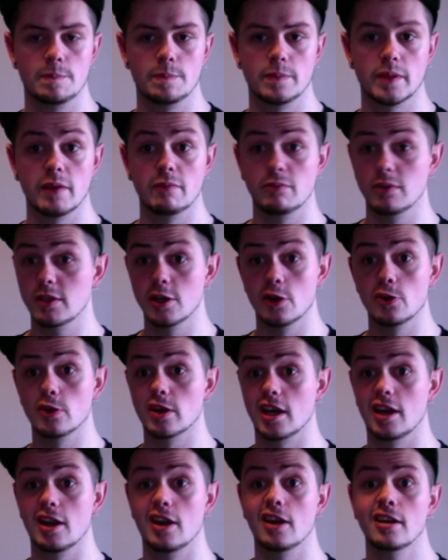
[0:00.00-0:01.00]
if we don't
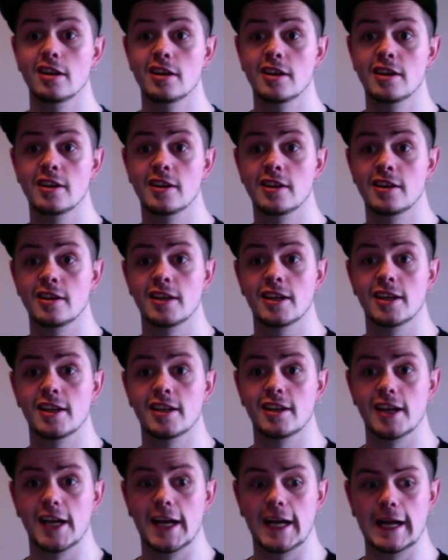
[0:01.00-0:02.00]
get it
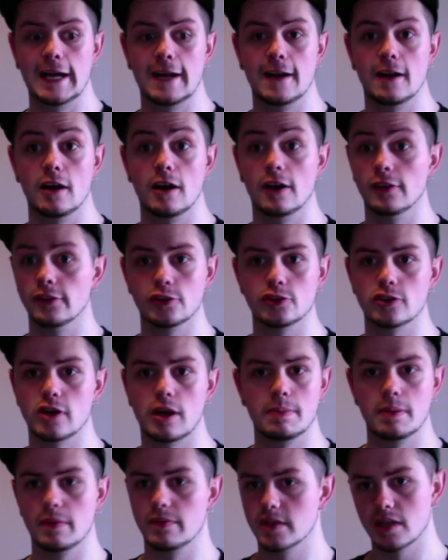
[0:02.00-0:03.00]
on the
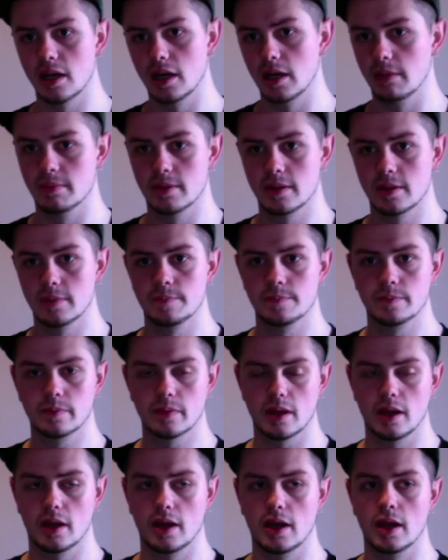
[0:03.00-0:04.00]
drop, if it's hyped,
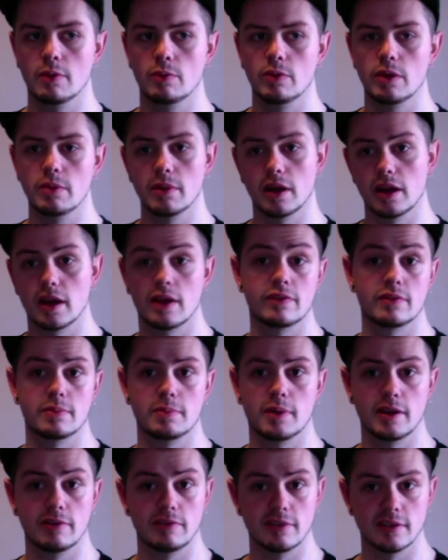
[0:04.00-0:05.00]
we might have to
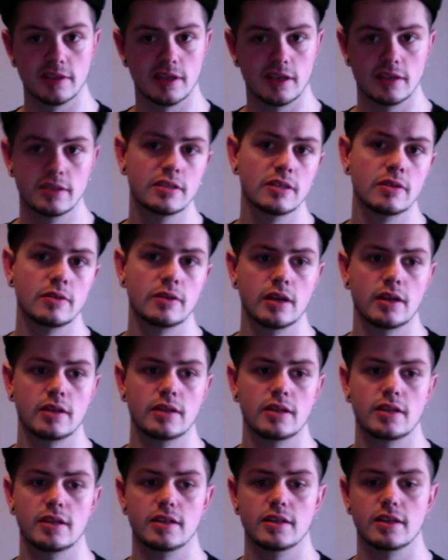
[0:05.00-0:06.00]
buy resell. So the
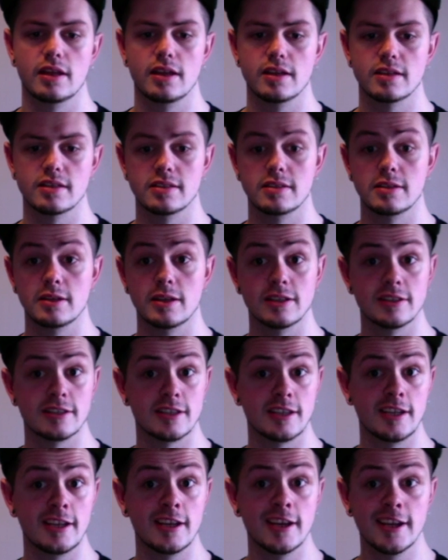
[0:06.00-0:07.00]
idea of this, as you can
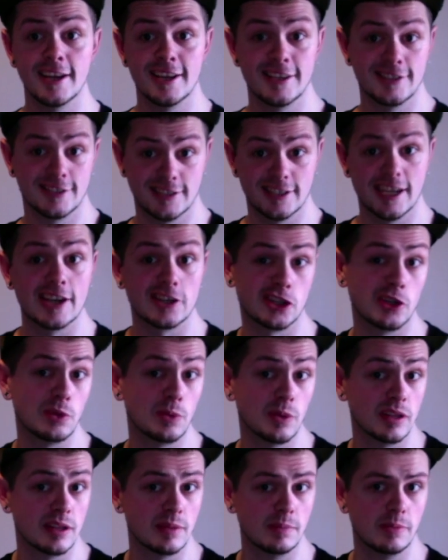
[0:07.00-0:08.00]
see, is actually
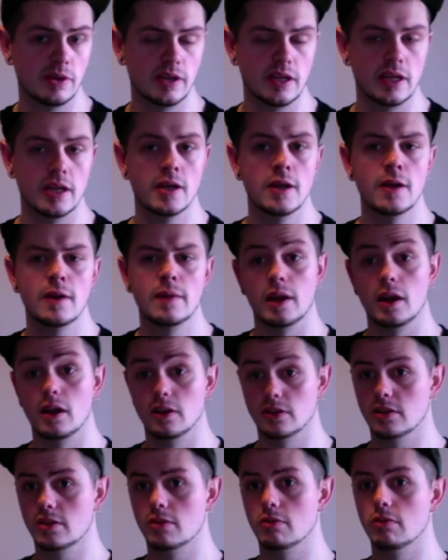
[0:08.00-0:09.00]
worth the money, and
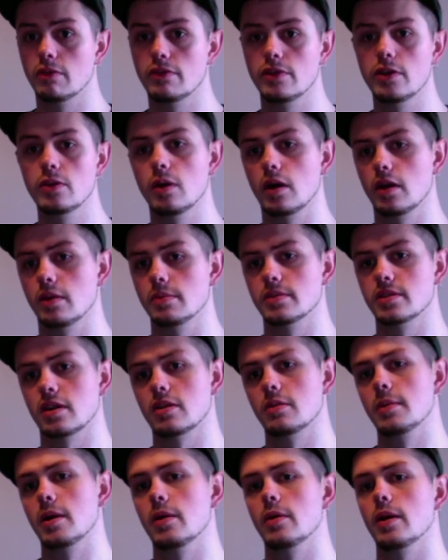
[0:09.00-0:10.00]
also to review items that
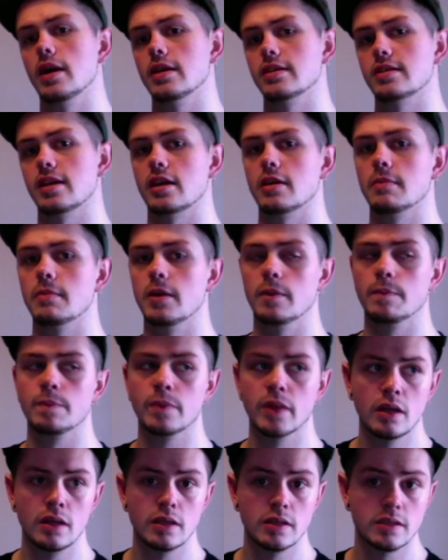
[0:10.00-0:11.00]
come out as they come out.
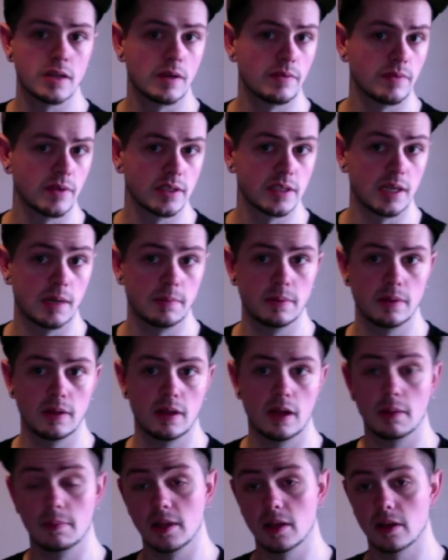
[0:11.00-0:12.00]
So for example,
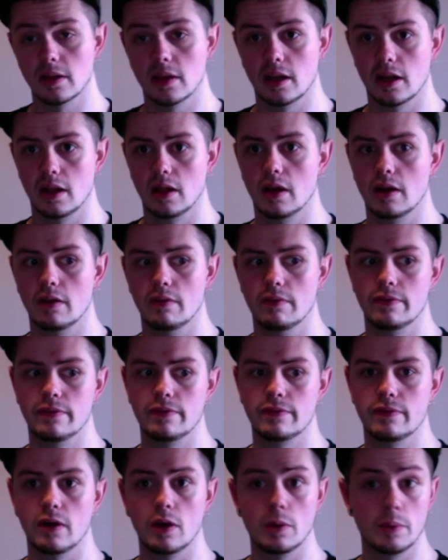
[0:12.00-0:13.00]
I'll be looking at a lot of
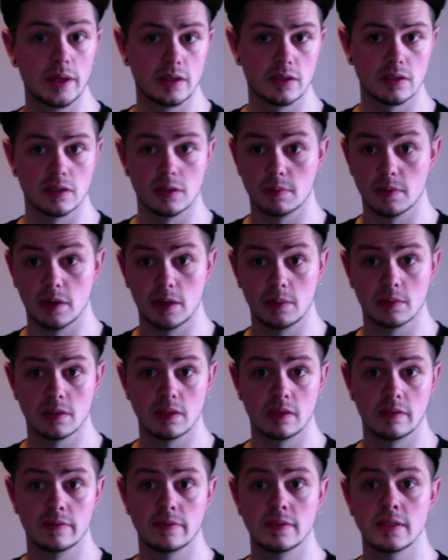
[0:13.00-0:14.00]
fall winter Supreme stuff